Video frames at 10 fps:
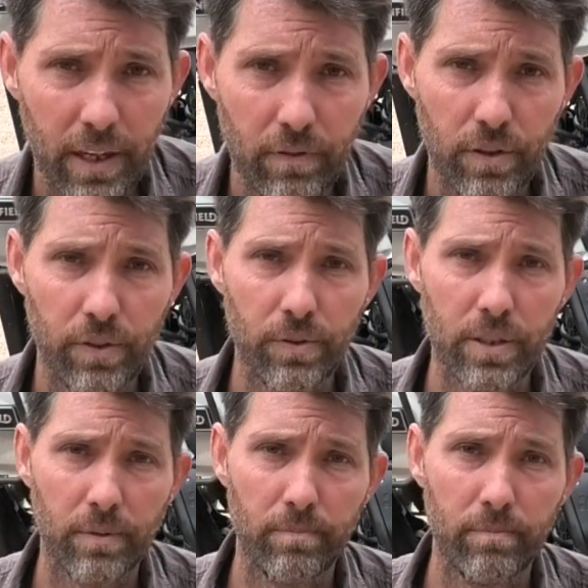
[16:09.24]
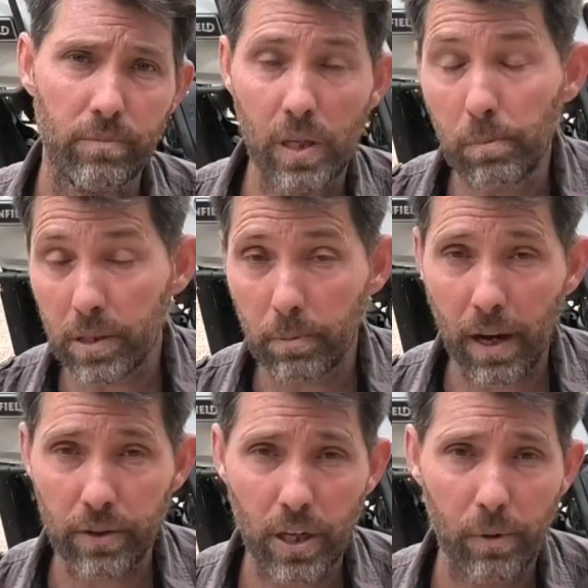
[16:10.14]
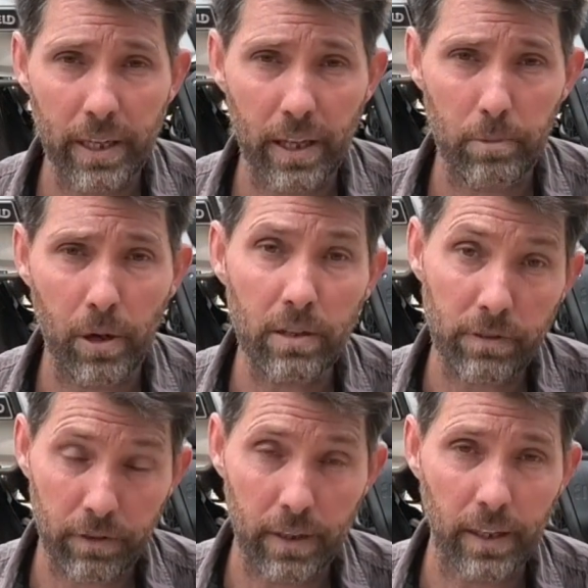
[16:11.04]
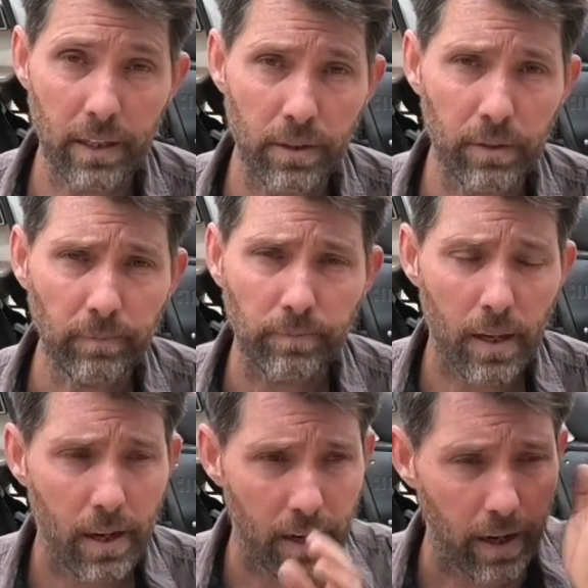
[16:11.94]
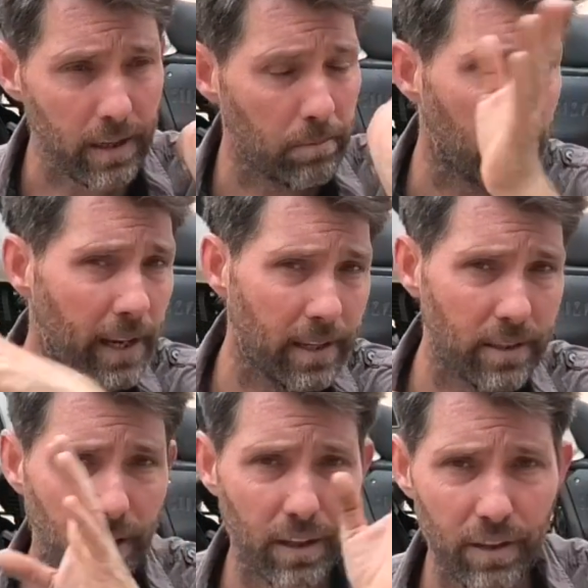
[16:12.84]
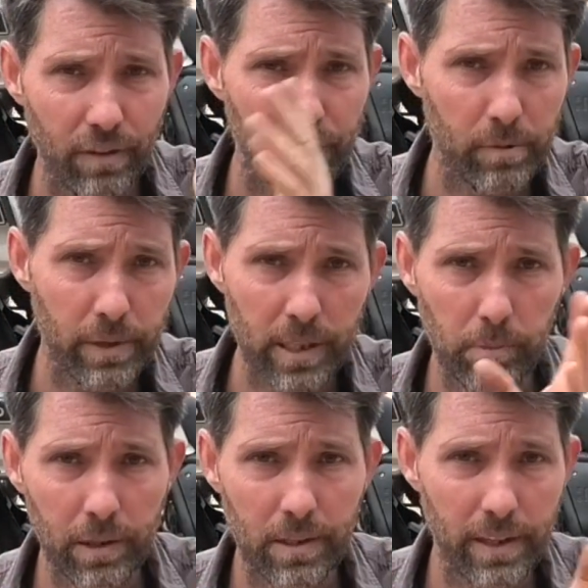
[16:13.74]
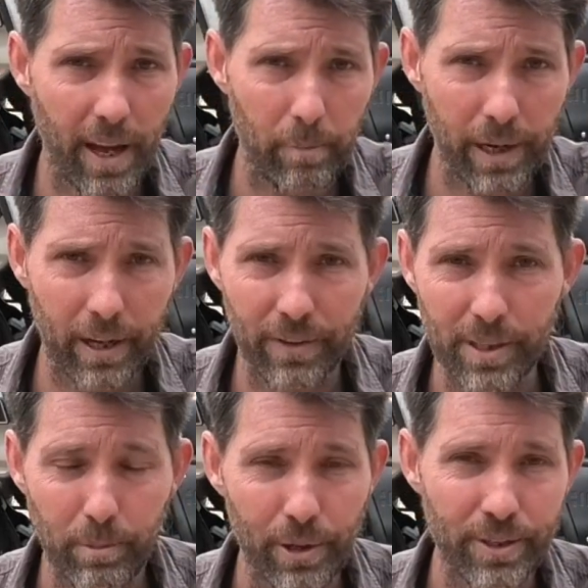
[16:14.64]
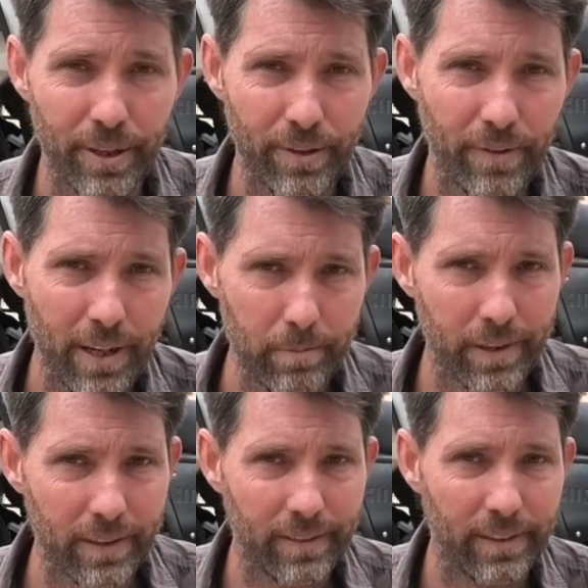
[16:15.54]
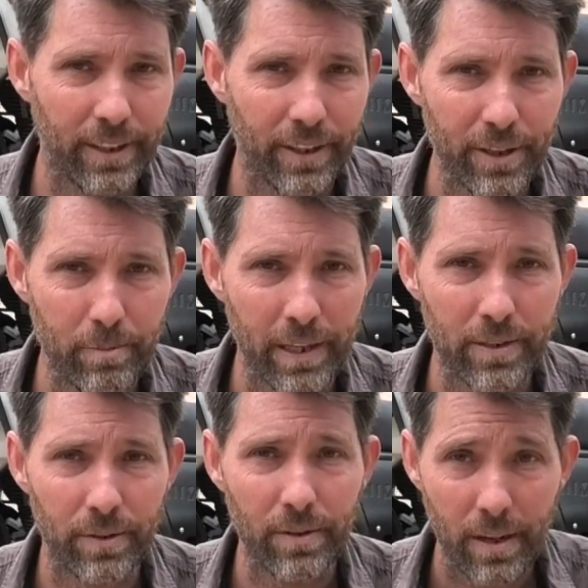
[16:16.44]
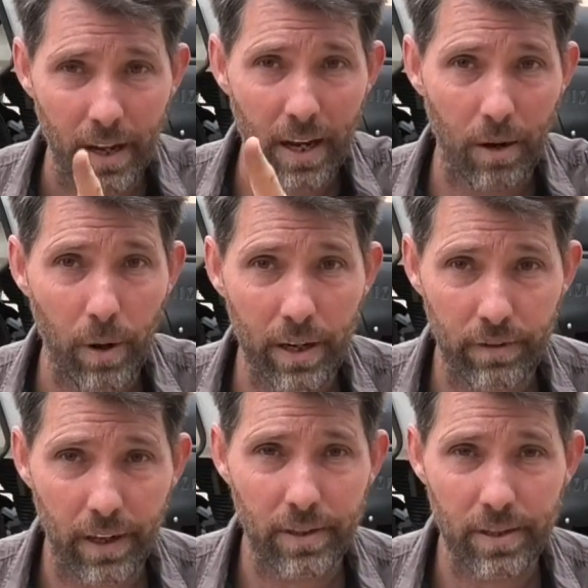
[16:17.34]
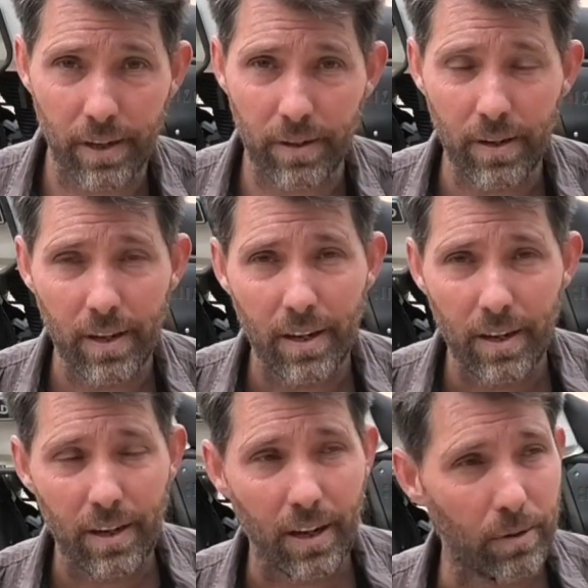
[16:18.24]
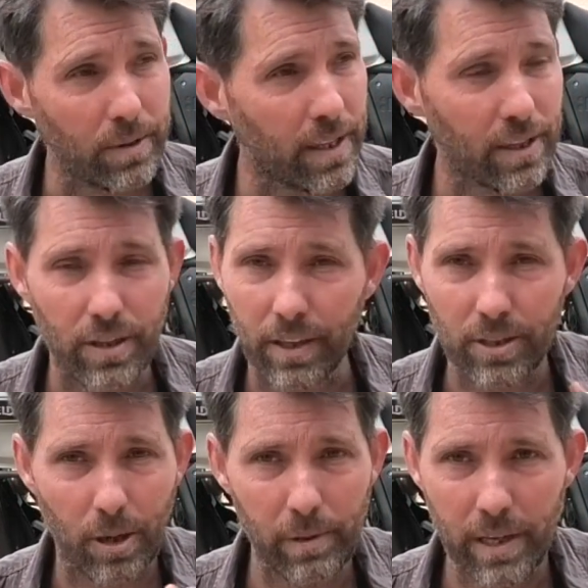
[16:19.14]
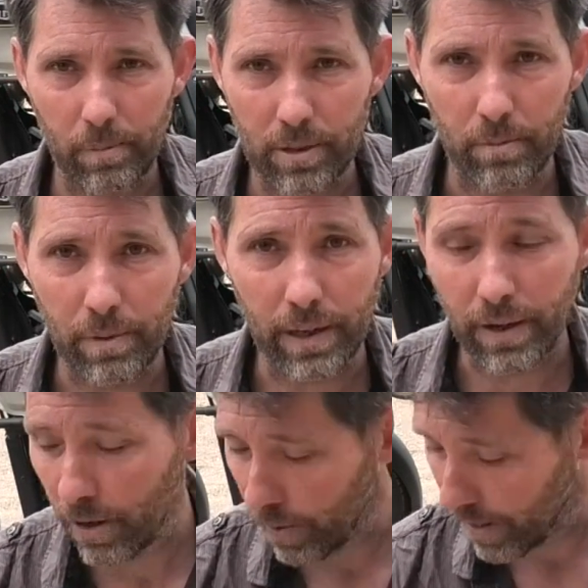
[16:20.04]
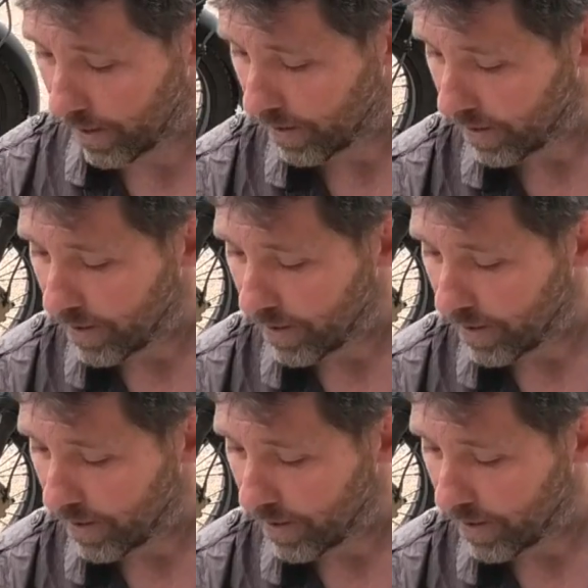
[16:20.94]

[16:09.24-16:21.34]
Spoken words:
gives you some tips about towing another boat if ever you need to. I didn't plan to film these bits in the outback on this motorcycle ride, but you know, you make do. One advantage though. I was at a truck stop in the absolute middle of nowhere